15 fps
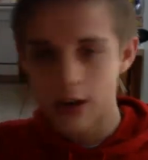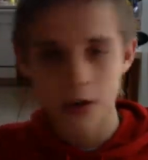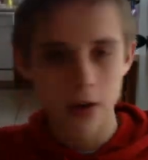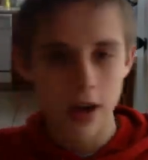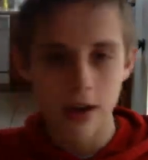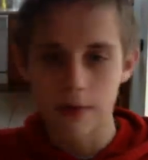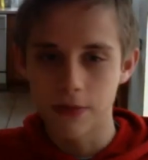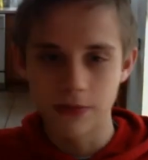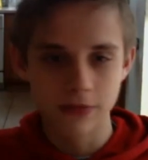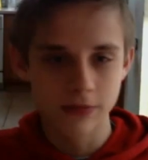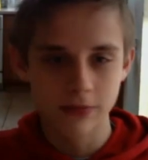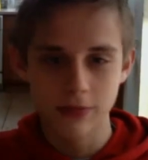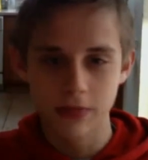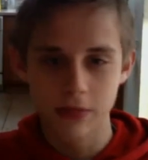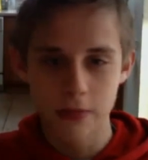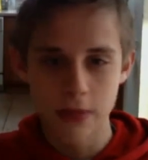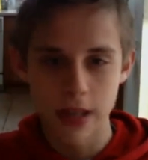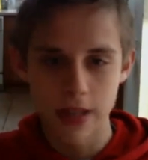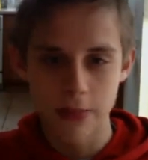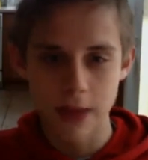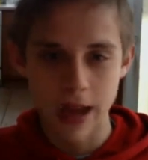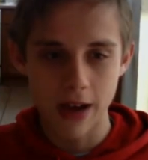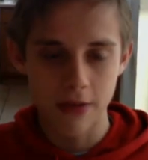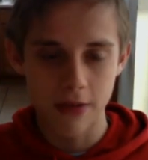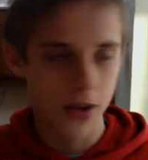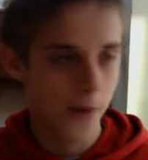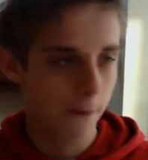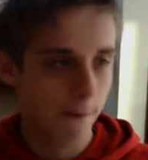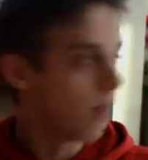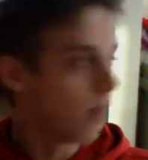have the best background.
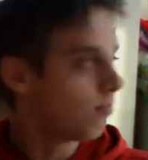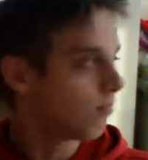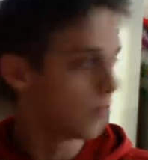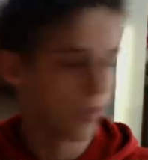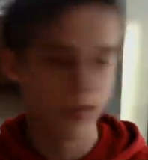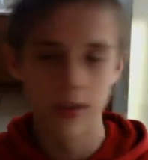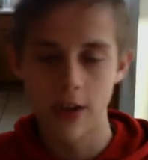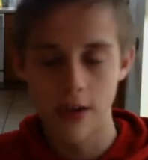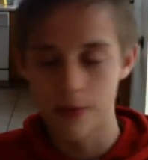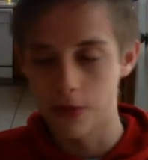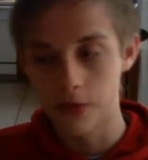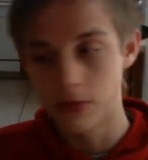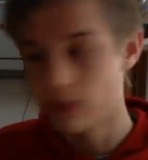Could have a